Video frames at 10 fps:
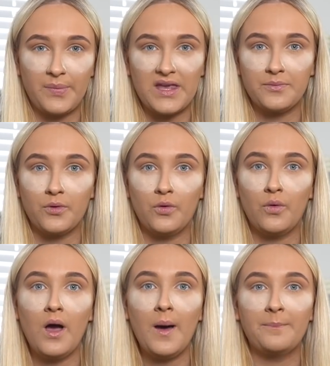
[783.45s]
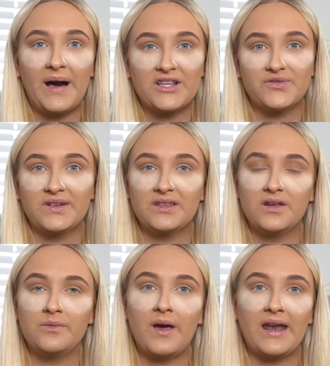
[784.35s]
people battering
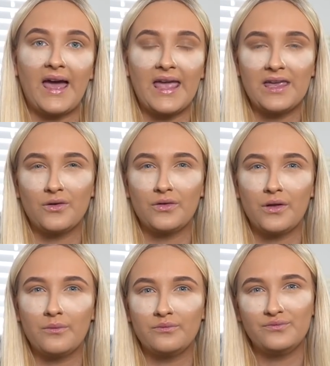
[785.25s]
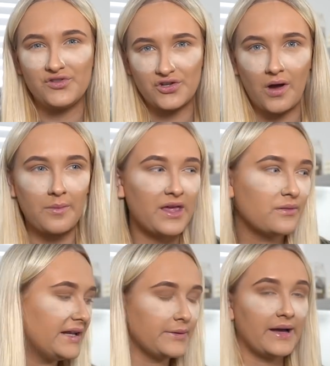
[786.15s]
them and hating on them. Do you know what I mean?
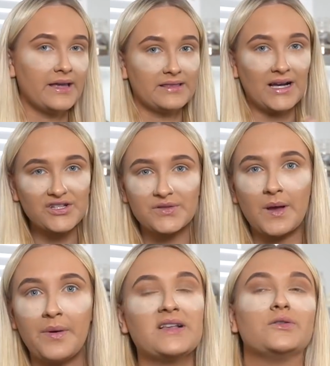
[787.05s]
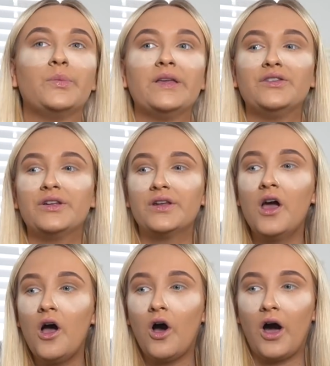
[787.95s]
Anyway, that's just my personal opinion.
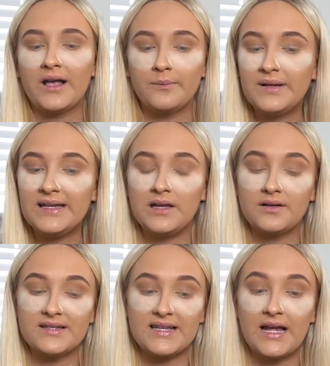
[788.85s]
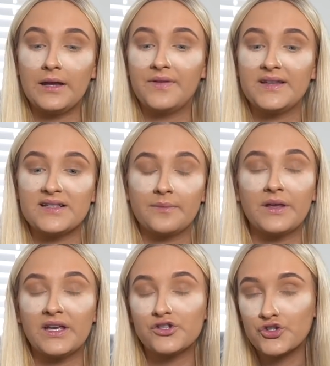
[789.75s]
I completely understand if they did
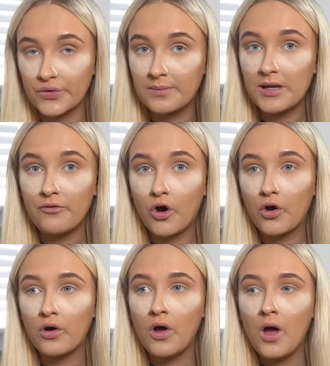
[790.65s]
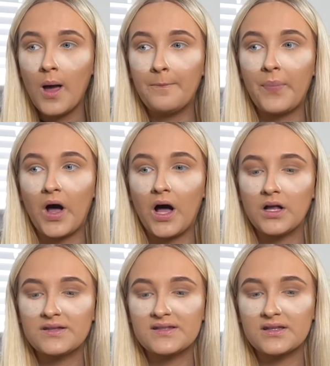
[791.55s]
something extremely wrong,
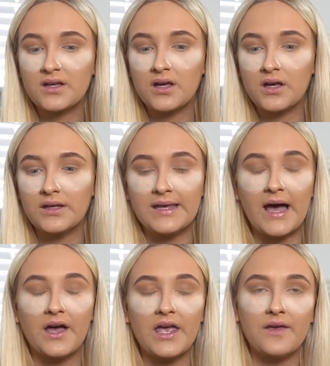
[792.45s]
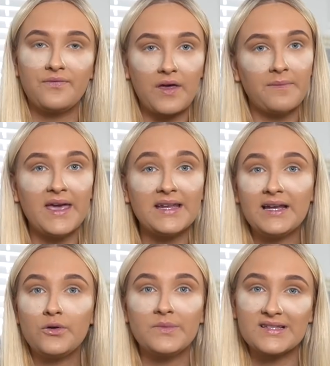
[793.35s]
but yeah, if they've made a
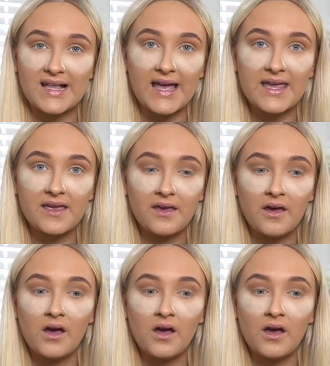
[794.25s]
little mistake,